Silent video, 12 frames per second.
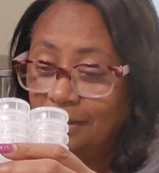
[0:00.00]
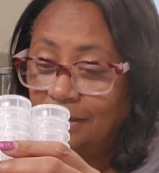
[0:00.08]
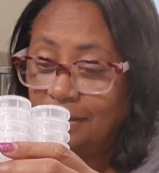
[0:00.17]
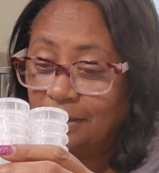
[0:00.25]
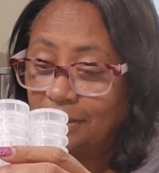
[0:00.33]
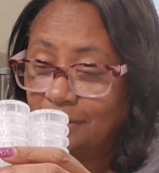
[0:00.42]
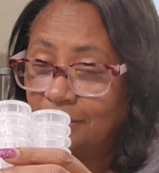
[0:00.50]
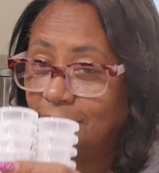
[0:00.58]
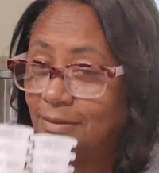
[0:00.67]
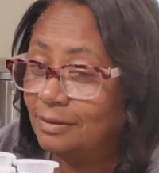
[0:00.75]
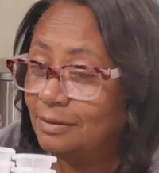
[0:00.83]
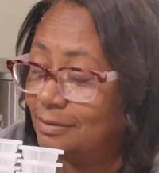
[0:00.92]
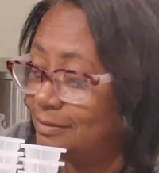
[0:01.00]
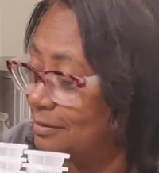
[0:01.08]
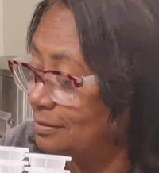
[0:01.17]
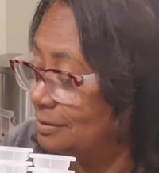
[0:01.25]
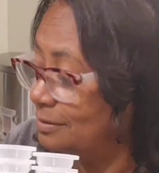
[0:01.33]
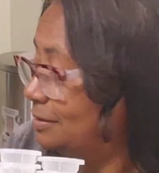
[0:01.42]
And
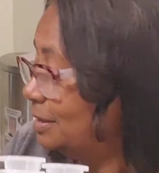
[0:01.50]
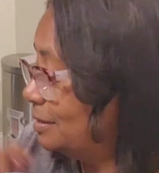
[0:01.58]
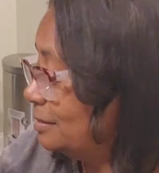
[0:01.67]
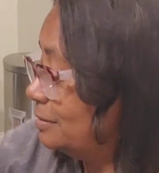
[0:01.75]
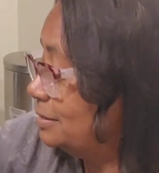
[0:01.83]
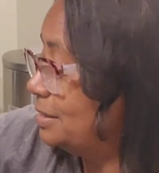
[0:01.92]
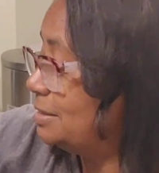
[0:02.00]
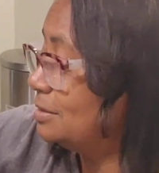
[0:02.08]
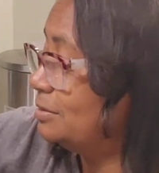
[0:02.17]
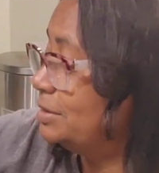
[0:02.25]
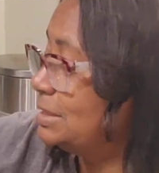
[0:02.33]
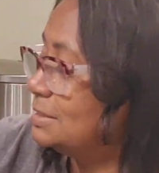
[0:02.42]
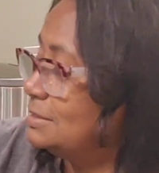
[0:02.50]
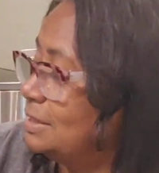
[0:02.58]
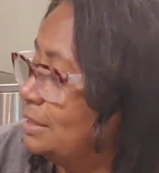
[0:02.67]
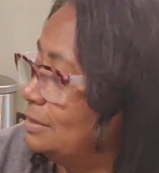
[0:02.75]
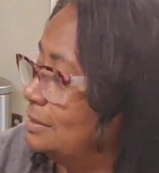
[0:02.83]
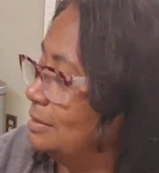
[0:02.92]
yeah, these are gonna
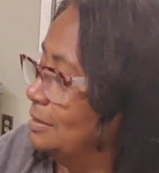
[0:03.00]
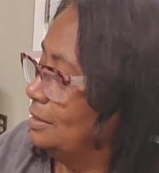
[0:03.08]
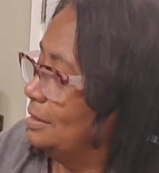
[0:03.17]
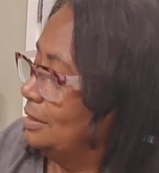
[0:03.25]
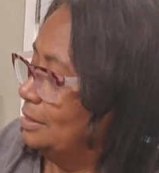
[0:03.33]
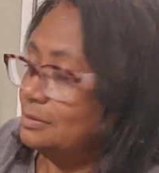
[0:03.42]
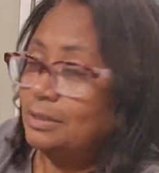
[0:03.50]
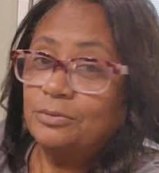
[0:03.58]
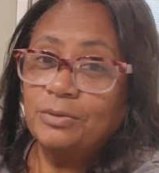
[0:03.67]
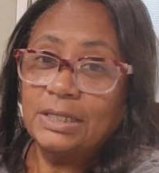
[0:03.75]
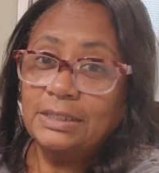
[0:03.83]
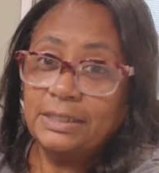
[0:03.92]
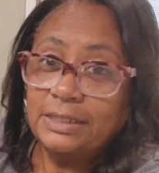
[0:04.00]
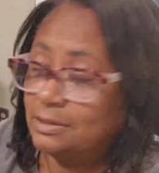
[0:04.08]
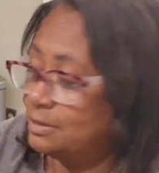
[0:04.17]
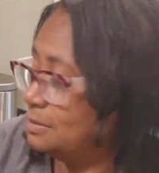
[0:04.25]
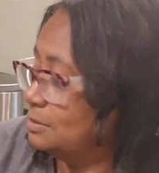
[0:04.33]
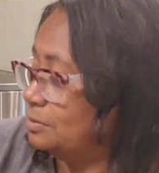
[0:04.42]
set directly
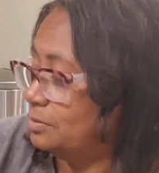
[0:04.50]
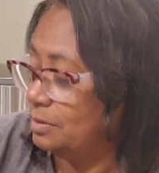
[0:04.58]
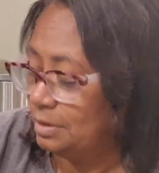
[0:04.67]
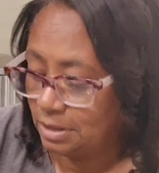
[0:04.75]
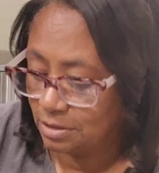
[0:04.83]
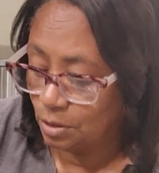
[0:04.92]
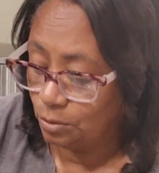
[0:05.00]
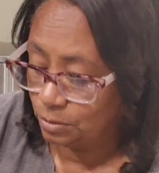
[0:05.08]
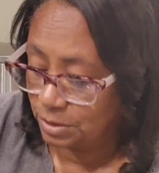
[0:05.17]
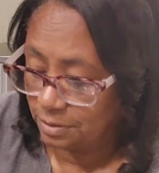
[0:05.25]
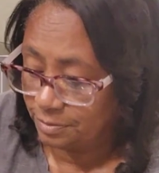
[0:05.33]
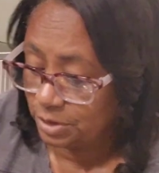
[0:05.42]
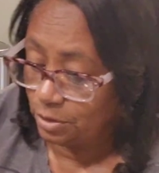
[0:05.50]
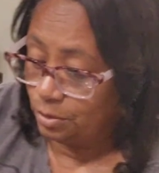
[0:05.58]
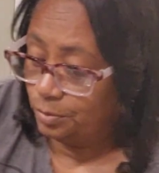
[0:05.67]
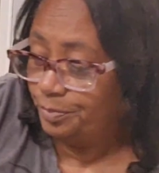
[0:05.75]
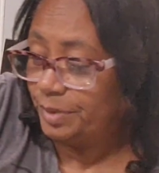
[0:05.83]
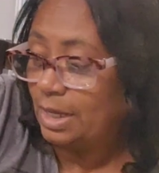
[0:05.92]
into these holes.
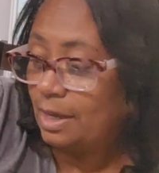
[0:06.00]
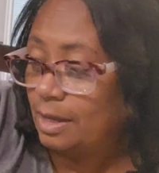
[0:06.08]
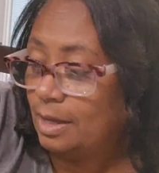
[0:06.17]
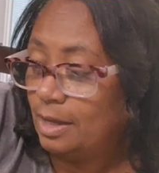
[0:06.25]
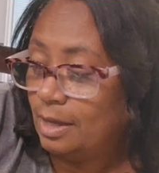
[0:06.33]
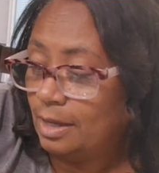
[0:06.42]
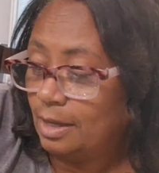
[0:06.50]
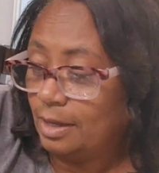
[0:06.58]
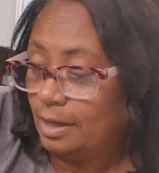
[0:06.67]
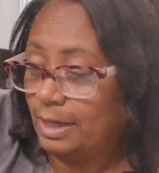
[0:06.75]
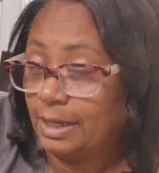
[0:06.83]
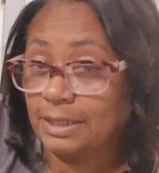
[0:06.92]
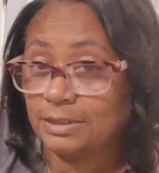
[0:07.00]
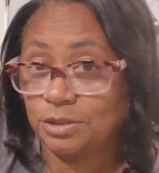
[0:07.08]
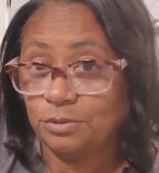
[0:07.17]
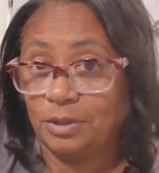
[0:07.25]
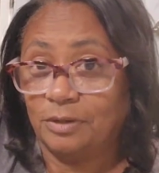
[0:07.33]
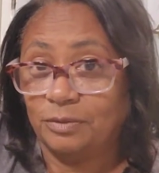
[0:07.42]
So I got
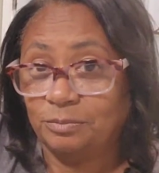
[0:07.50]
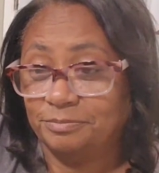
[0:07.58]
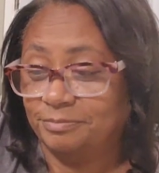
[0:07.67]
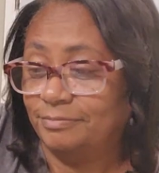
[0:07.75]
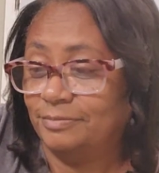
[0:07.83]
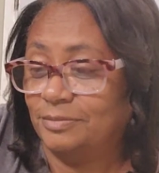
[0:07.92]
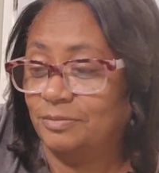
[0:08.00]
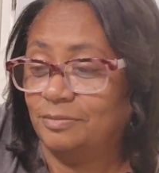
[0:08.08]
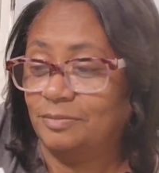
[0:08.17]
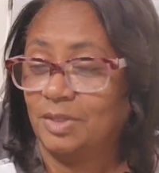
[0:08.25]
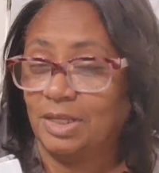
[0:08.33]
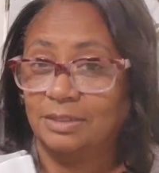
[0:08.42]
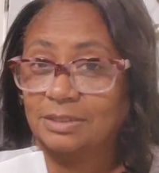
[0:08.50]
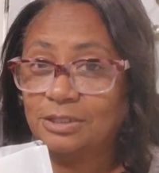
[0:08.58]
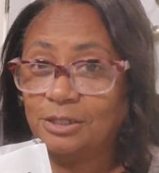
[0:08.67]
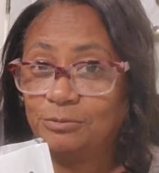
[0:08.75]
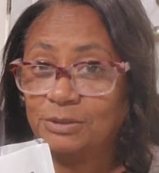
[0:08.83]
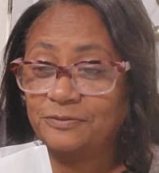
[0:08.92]
two of them.
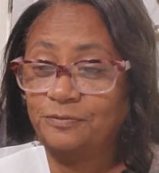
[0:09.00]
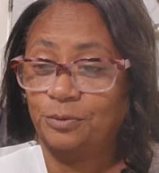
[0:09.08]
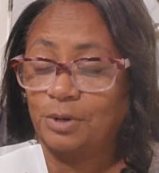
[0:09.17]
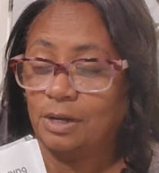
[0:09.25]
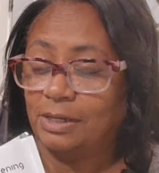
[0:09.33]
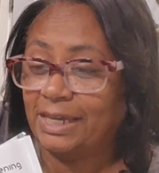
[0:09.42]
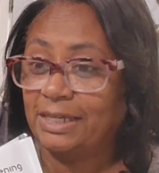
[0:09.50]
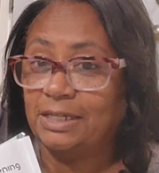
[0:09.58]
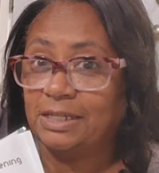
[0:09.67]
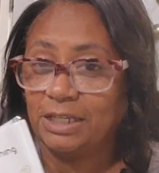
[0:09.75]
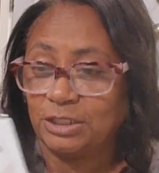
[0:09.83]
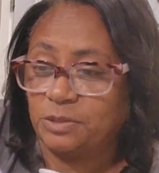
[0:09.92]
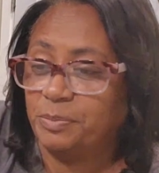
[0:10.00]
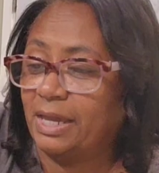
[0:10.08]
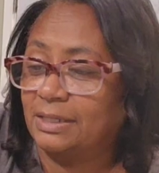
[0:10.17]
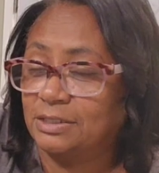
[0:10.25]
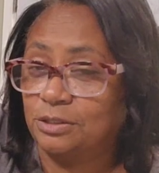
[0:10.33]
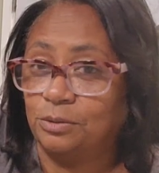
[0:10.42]
So it was four, uh, eight in each
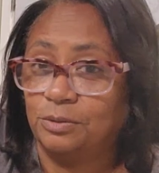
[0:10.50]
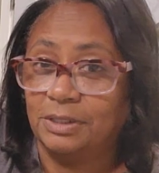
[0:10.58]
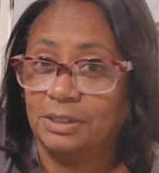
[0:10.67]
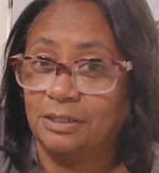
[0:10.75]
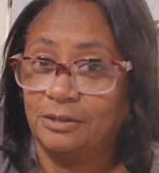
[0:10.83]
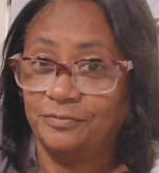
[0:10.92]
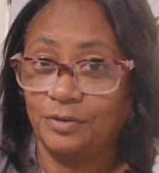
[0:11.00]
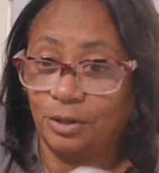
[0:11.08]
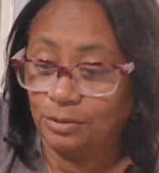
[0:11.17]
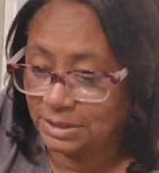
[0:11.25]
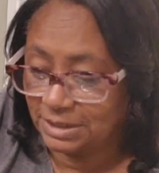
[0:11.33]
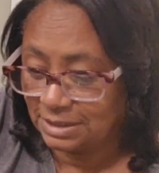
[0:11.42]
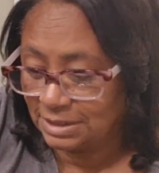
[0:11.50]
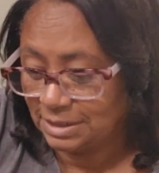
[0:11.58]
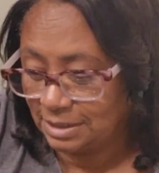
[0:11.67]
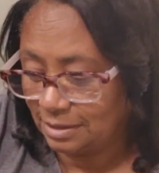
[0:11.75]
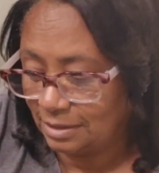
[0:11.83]
pack. So enough for all 16.